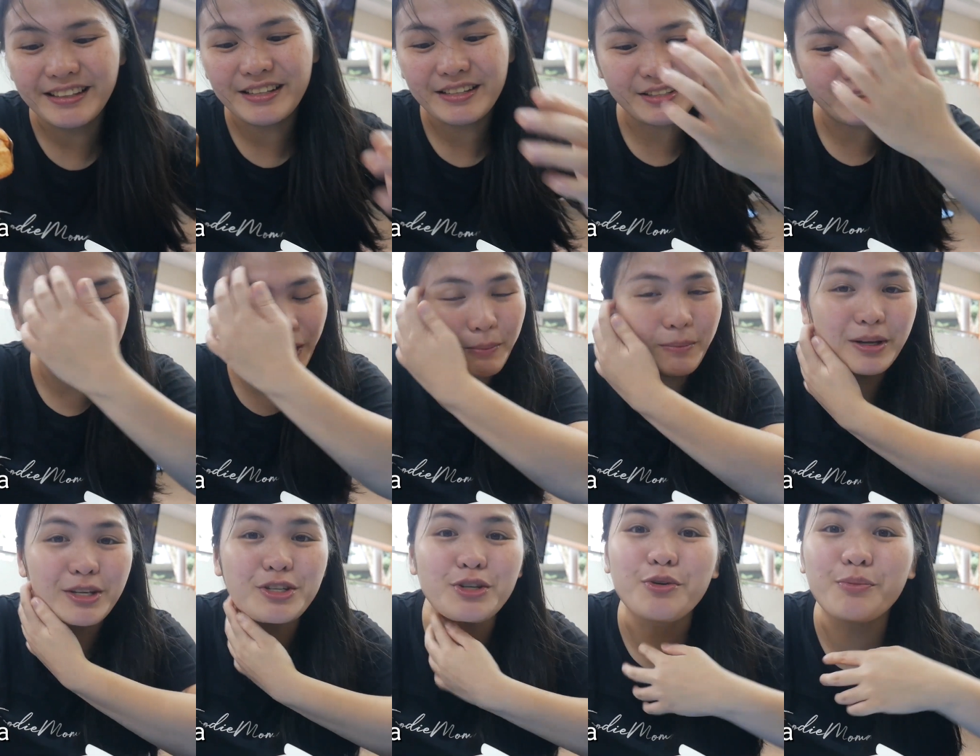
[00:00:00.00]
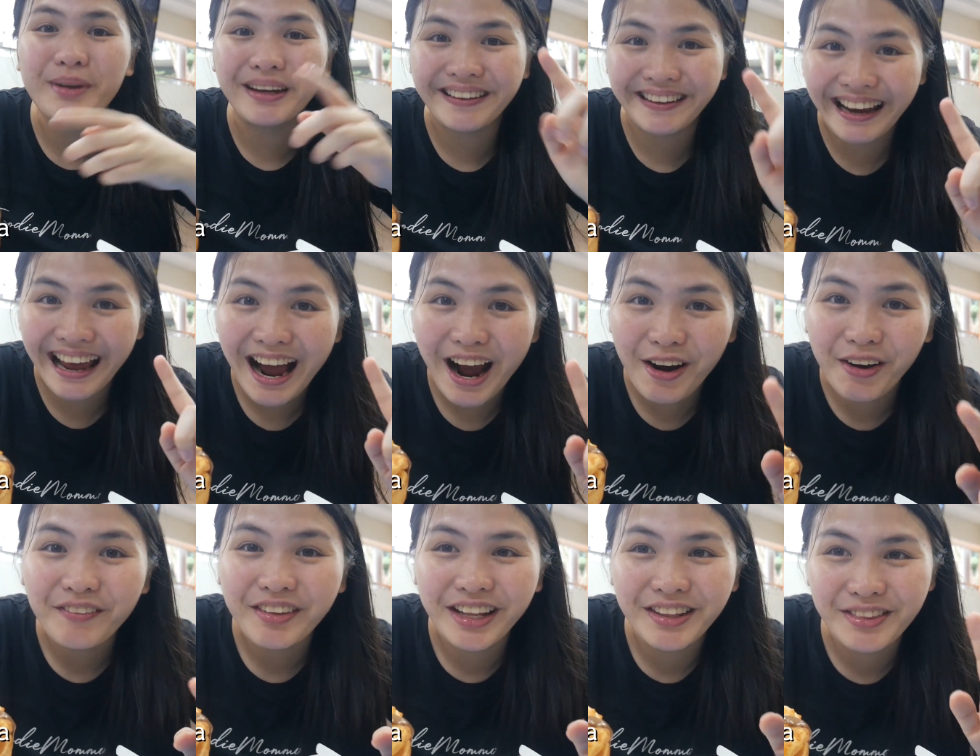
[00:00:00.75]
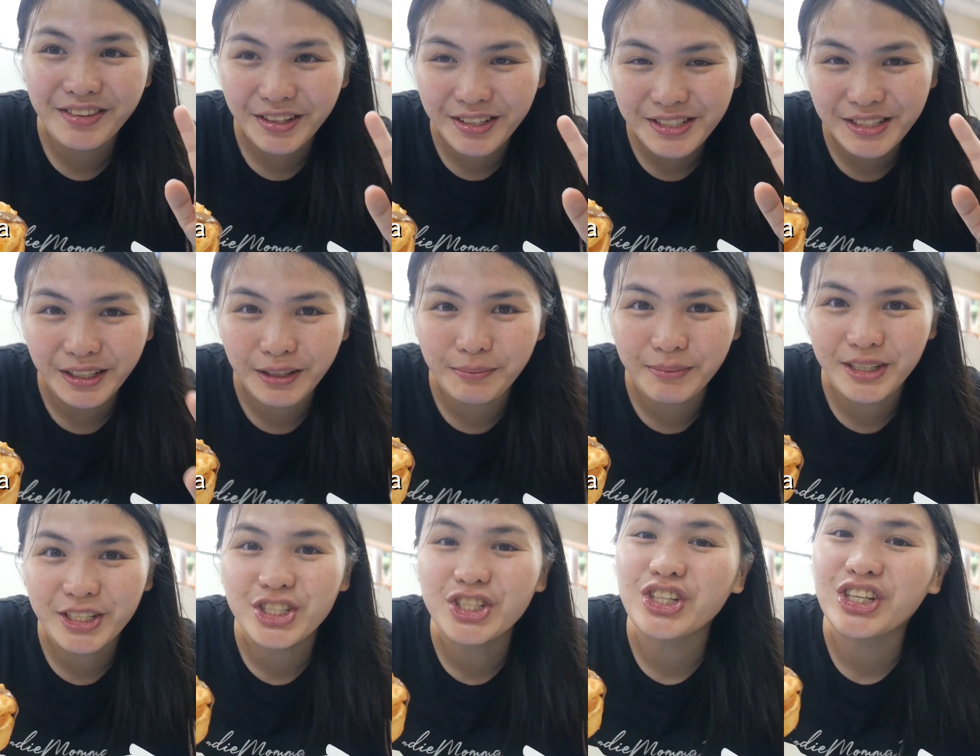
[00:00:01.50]
So I'm assuming now that there's gonna
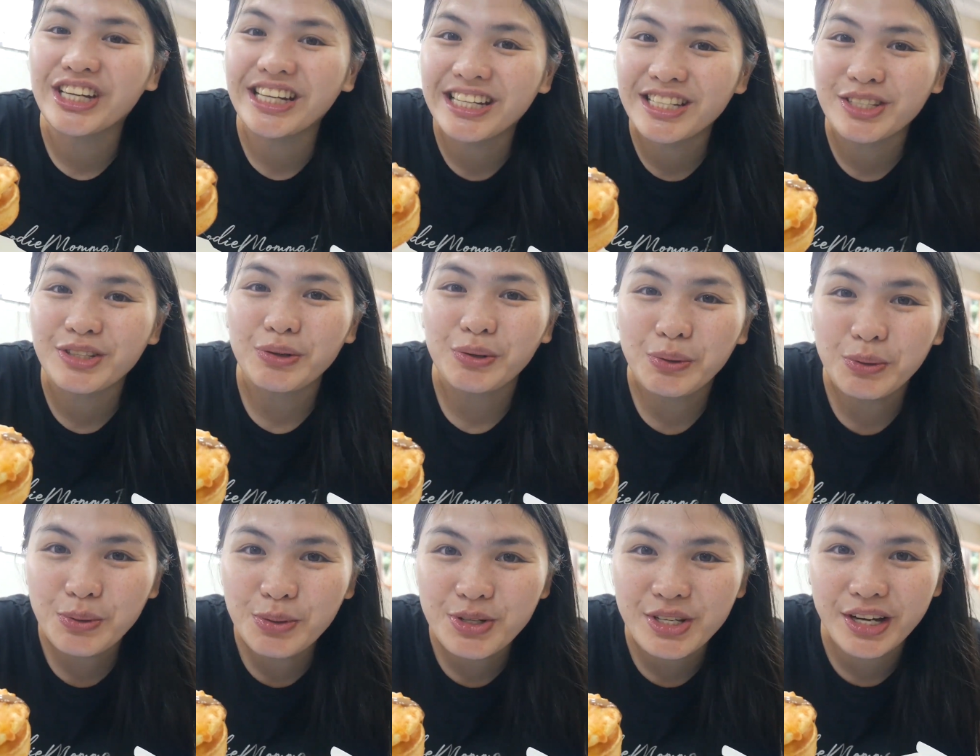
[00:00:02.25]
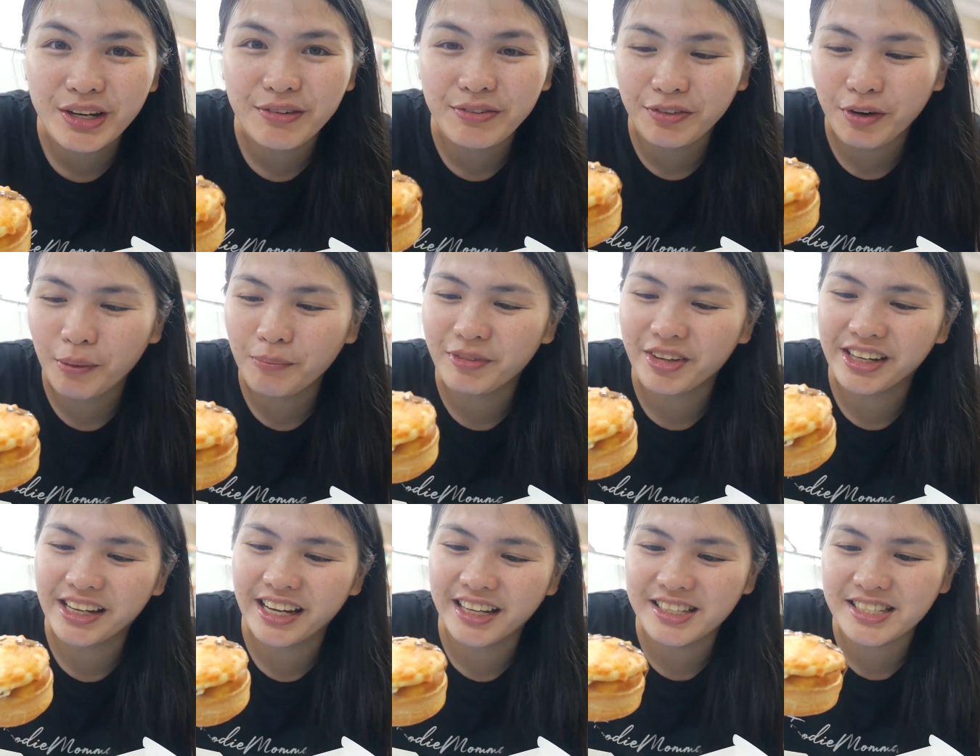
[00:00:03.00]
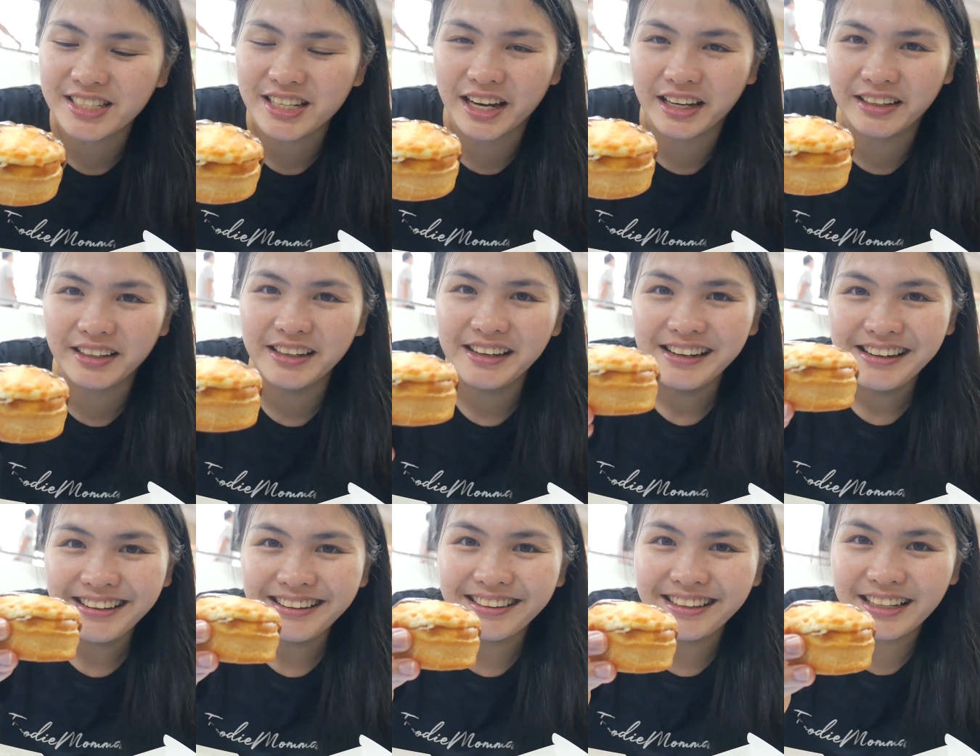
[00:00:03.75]
be cheese oozing from the inside.
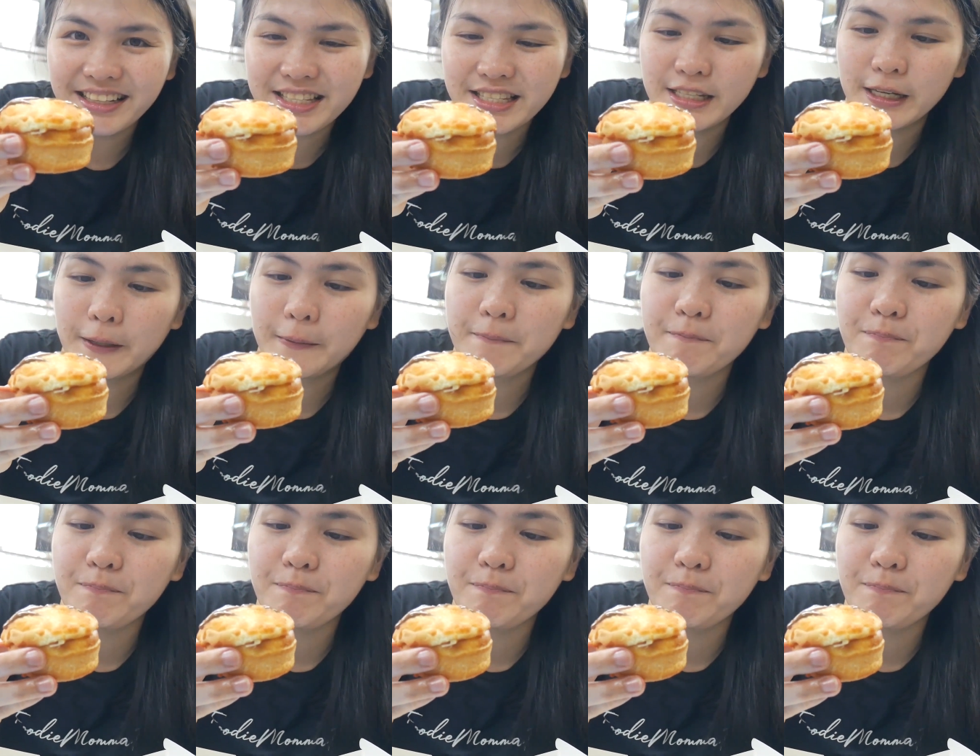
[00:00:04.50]
Let's see.